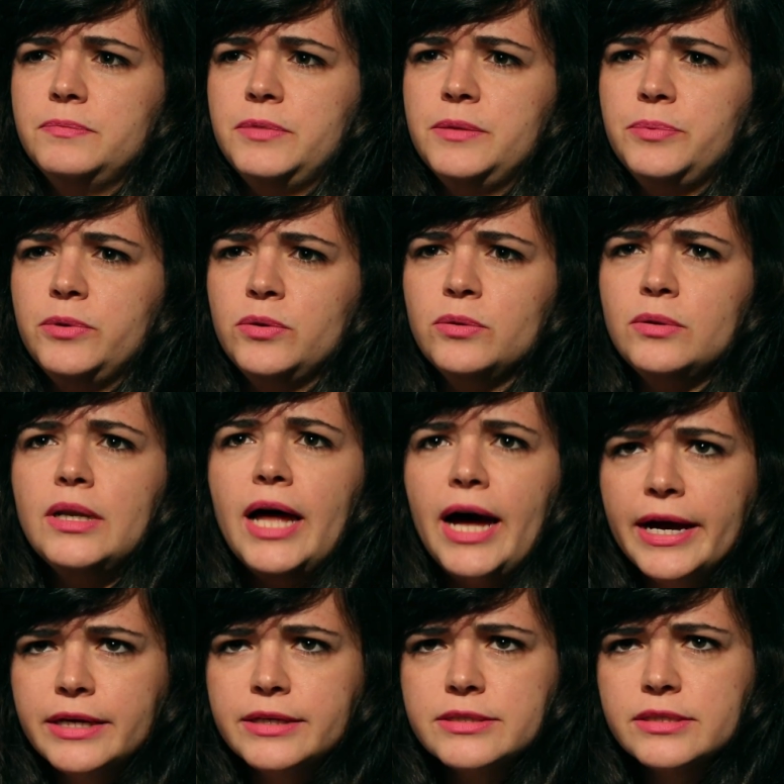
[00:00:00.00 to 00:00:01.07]
people who
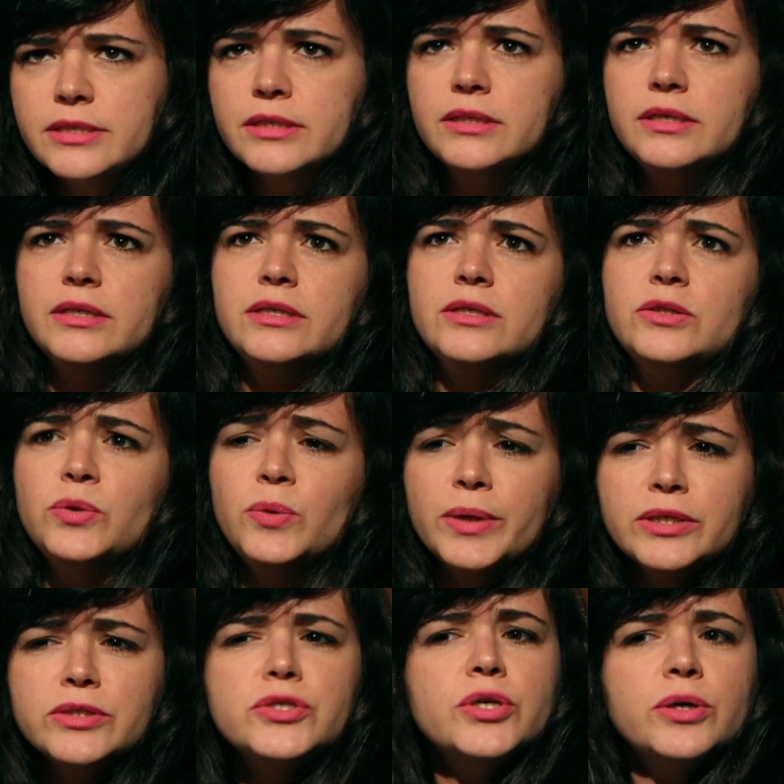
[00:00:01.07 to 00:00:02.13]
likes to
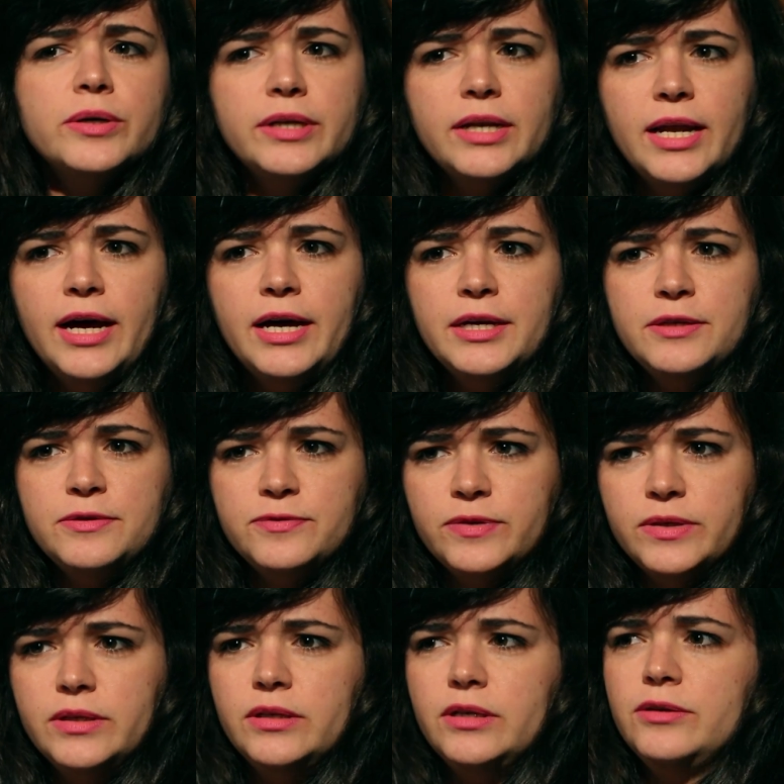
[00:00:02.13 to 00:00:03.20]
enjoy life,